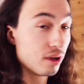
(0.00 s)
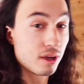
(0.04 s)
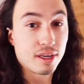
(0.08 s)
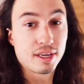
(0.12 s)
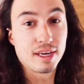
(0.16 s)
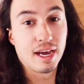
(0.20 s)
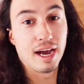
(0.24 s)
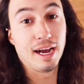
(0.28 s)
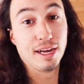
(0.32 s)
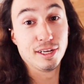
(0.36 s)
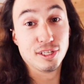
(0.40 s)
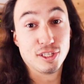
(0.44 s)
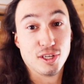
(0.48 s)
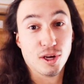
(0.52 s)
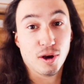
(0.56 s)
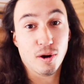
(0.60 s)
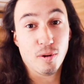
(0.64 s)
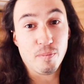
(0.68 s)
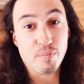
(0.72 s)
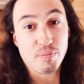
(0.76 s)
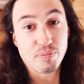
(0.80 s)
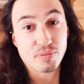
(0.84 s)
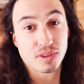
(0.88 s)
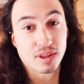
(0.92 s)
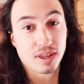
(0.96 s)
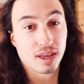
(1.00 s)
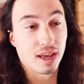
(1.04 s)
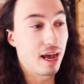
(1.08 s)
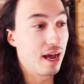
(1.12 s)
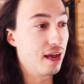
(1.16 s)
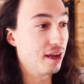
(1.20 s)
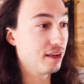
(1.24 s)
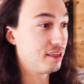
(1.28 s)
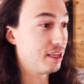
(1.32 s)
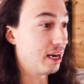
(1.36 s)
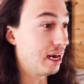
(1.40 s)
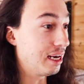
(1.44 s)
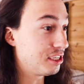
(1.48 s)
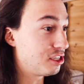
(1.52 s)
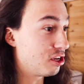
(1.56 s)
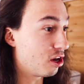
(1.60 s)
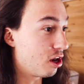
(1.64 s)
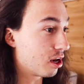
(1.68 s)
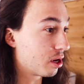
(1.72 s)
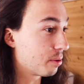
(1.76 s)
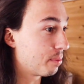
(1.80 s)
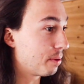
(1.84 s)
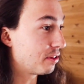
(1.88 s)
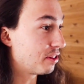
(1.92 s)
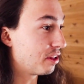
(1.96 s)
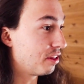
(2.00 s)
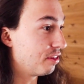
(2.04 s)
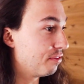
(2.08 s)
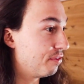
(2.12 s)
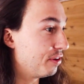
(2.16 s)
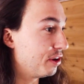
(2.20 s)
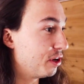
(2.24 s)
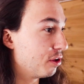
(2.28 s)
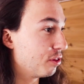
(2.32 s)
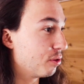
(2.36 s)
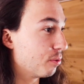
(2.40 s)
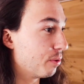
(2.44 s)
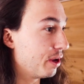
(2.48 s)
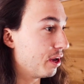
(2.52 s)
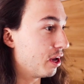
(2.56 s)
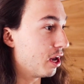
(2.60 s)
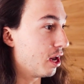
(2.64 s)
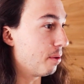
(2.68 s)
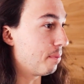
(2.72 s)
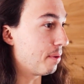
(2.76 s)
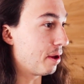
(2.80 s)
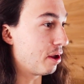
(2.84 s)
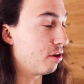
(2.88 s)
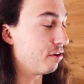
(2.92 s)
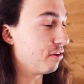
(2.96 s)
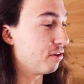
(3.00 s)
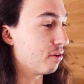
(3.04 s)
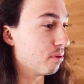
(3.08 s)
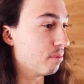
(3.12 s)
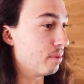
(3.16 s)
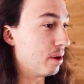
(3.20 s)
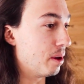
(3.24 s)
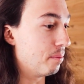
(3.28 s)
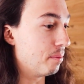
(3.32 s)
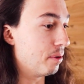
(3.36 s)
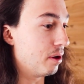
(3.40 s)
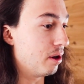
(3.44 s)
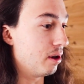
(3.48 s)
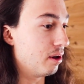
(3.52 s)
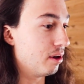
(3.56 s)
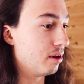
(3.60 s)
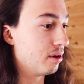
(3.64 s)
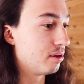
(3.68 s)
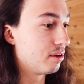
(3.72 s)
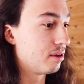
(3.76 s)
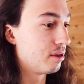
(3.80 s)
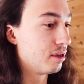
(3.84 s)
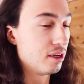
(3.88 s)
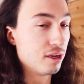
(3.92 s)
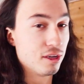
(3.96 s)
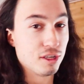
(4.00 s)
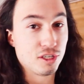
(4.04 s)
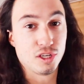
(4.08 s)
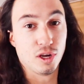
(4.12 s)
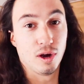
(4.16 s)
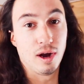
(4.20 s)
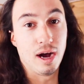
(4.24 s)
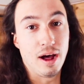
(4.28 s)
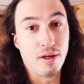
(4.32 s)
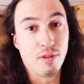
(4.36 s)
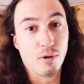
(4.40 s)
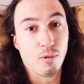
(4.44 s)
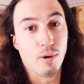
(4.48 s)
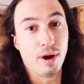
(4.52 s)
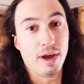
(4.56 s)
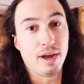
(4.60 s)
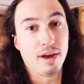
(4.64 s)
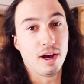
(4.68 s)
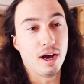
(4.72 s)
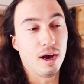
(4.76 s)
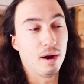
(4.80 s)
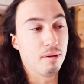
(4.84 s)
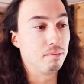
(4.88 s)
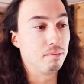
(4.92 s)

Guys, so did I talk about that in the video on the way up? I don't even remember. So on the way up,